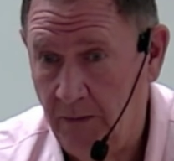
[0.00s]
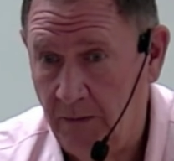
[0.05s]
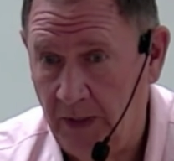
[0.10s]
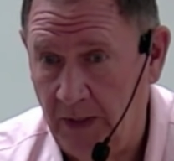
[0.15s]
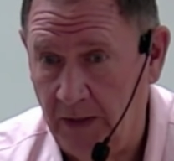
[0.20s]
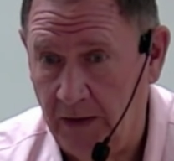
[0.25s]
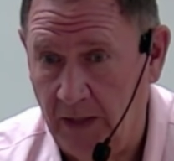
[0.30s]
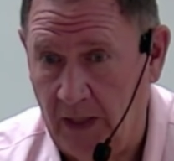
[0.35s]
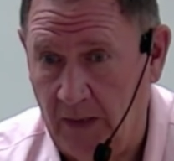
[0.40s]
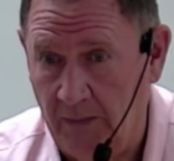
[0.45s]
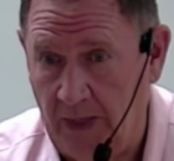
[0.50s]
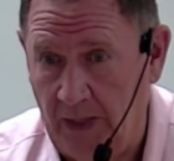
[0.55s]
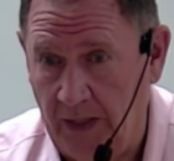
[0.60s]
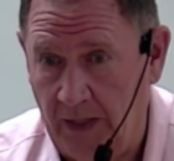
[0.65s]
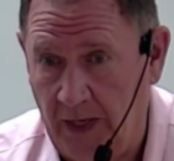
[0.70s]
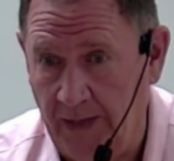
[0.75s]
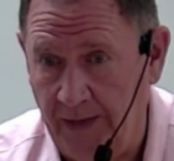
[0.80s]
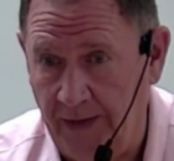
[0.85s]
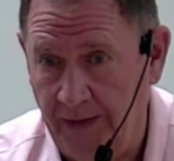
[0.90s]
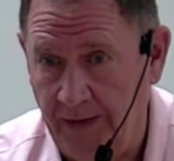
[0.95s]
by the time I
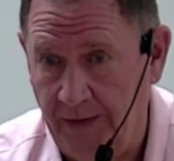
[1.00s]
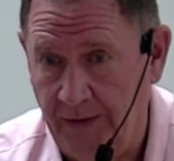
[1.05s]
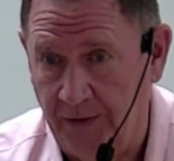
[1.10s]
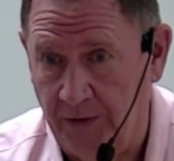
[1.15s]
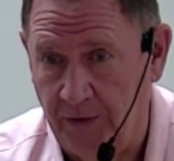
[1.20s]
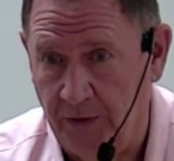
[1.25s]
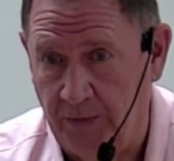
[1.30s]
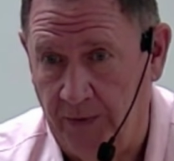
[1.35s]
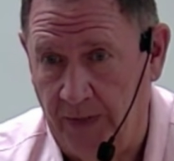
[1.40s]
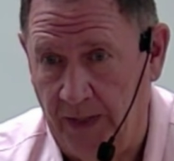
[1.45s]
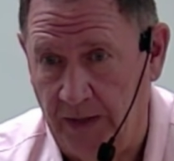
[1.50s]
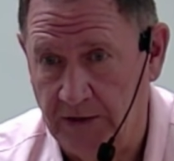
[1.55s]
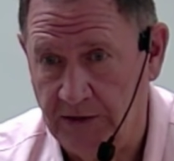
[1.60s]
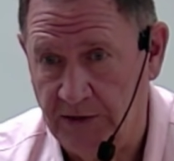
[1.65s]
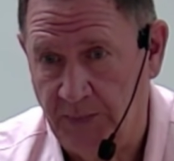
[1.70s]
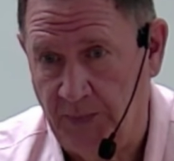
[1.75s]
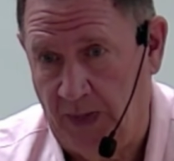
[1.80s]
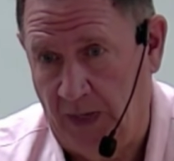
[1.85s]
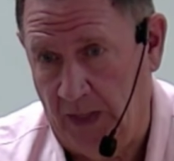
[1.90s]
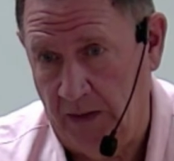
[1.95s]
got it in the correct
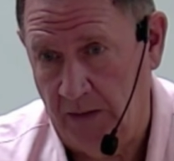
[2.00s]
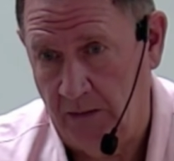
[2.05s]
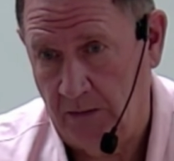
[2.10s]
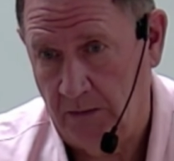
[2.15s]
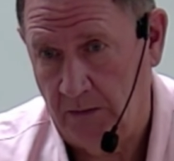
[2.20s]
spot.